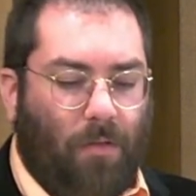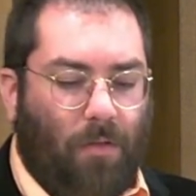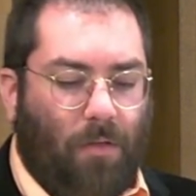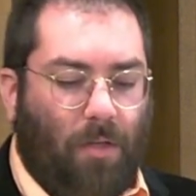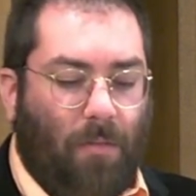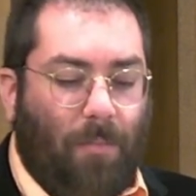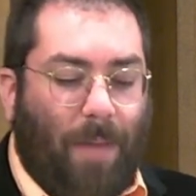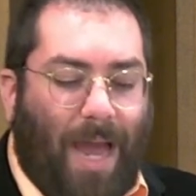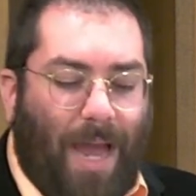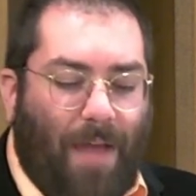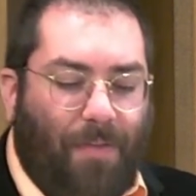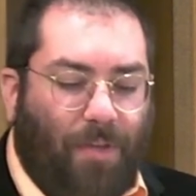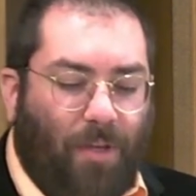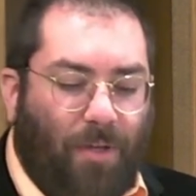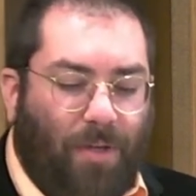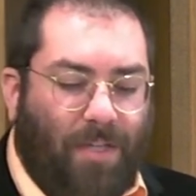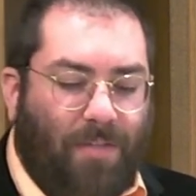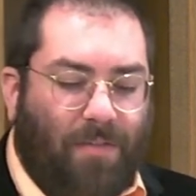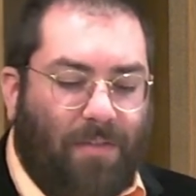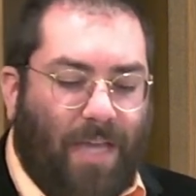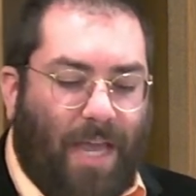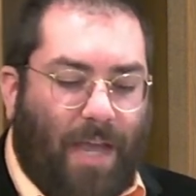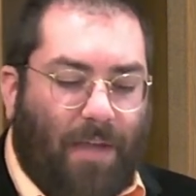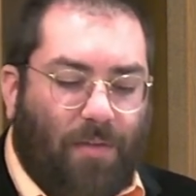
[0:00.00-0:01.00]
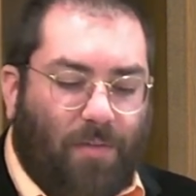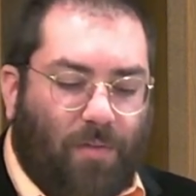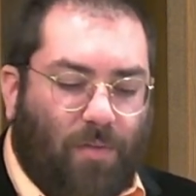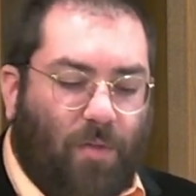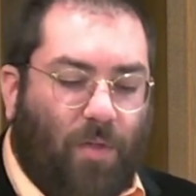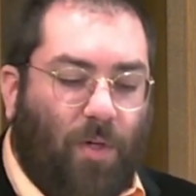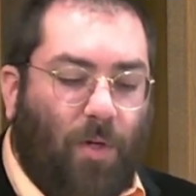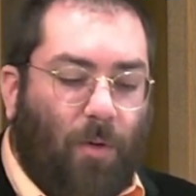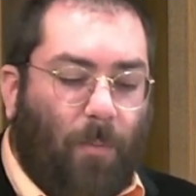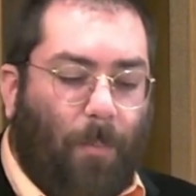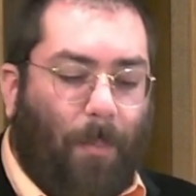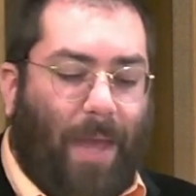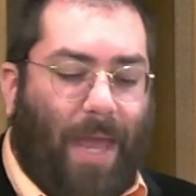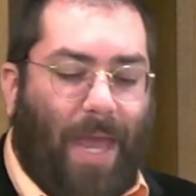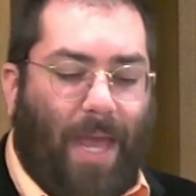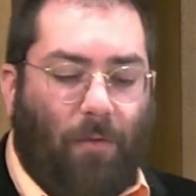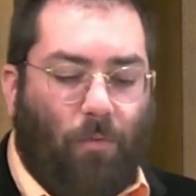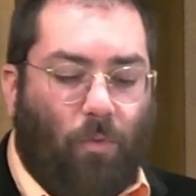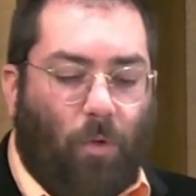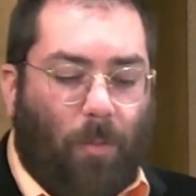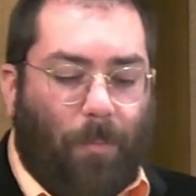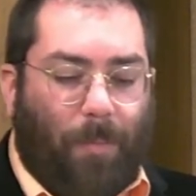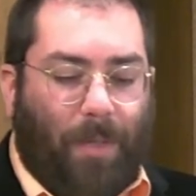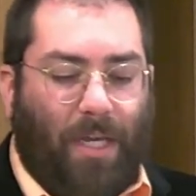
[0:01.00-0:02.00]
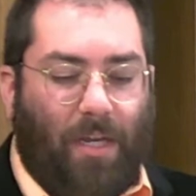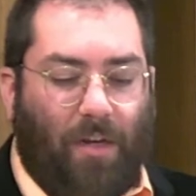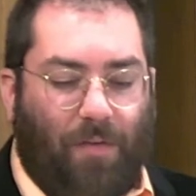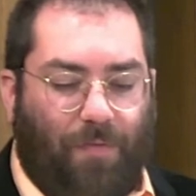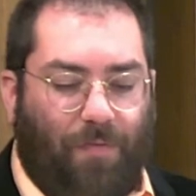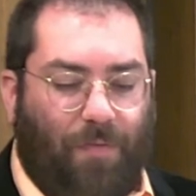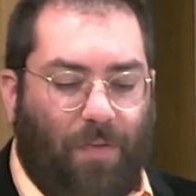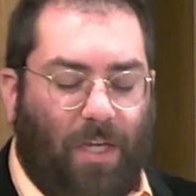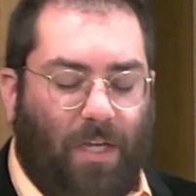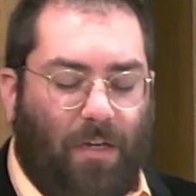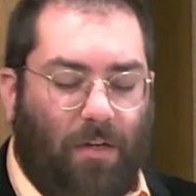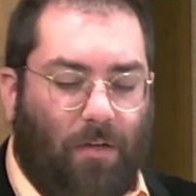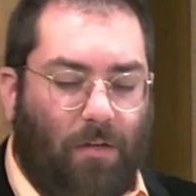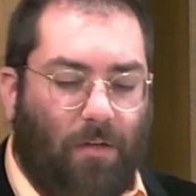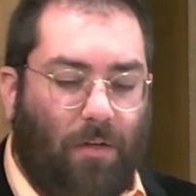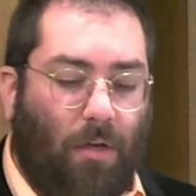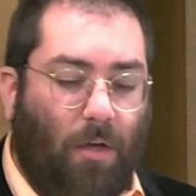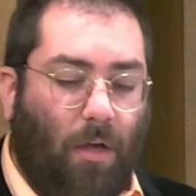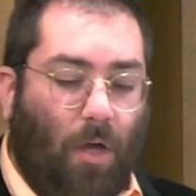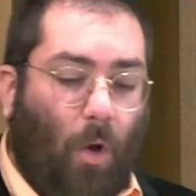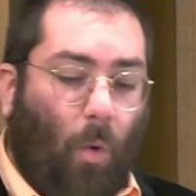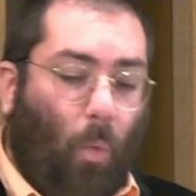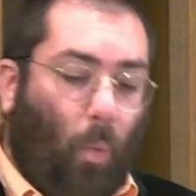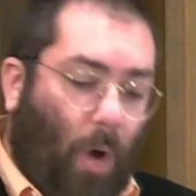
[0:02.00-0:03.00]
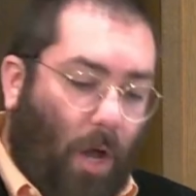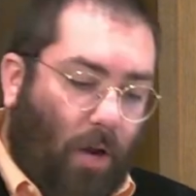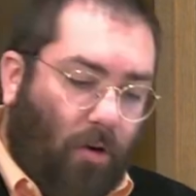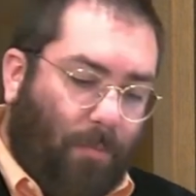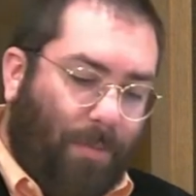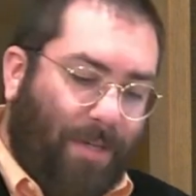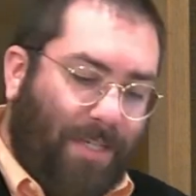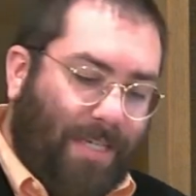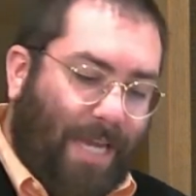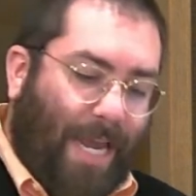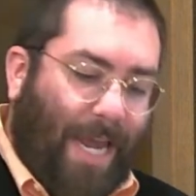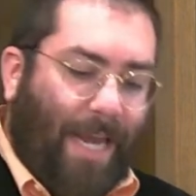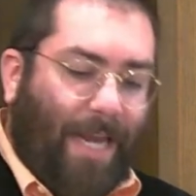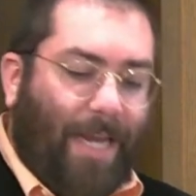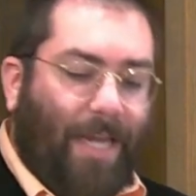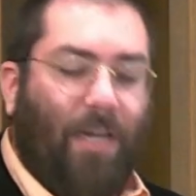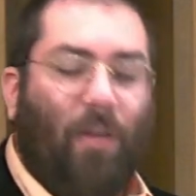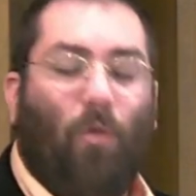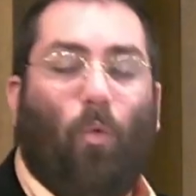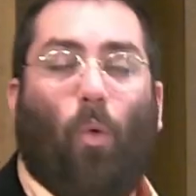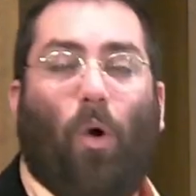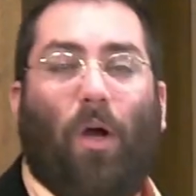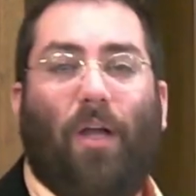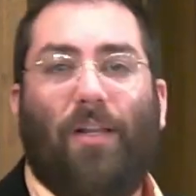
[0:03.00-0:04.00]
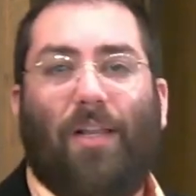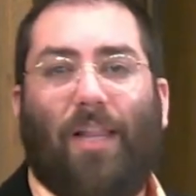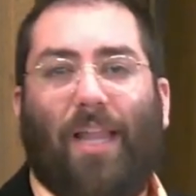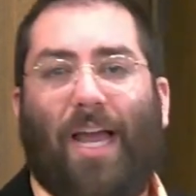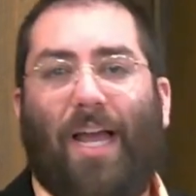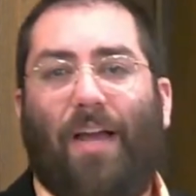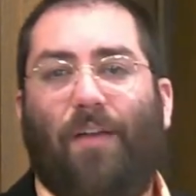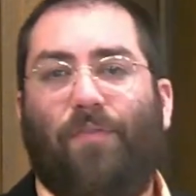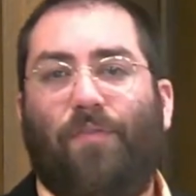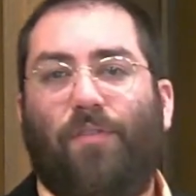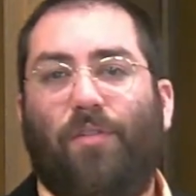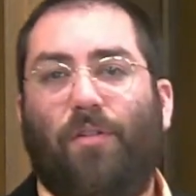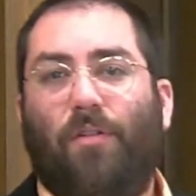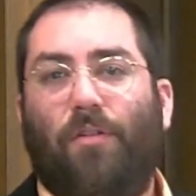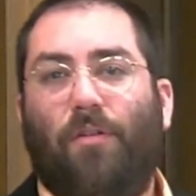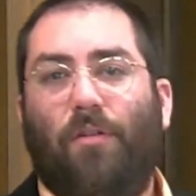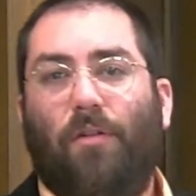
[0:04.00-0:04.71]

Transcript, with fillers: In Matthew, he says, Two men will be in a field, one will be taken and one left.